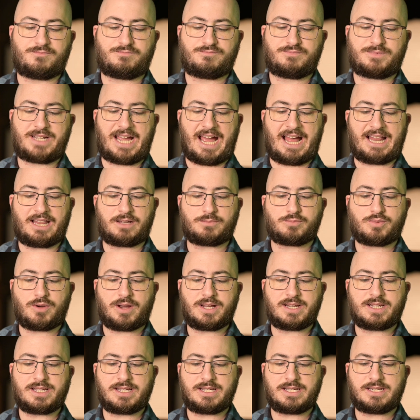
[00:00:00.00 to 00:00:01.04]

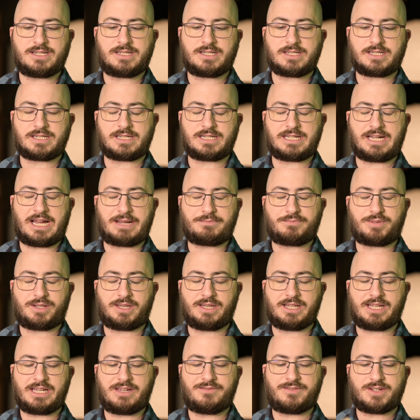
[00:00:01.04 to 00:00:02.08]
calibrated. I
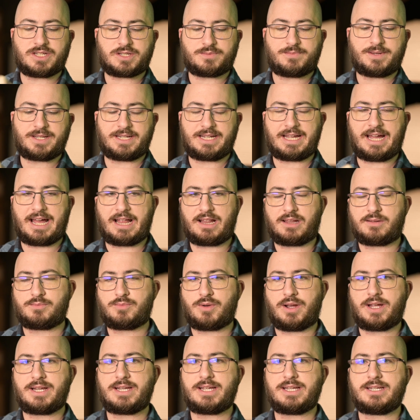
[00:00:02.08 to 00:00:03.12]
believe it's been
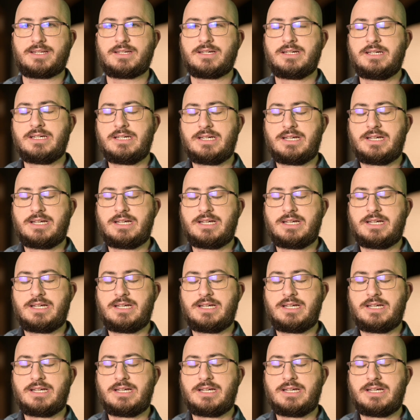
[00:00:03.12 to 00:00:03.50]
calibrated,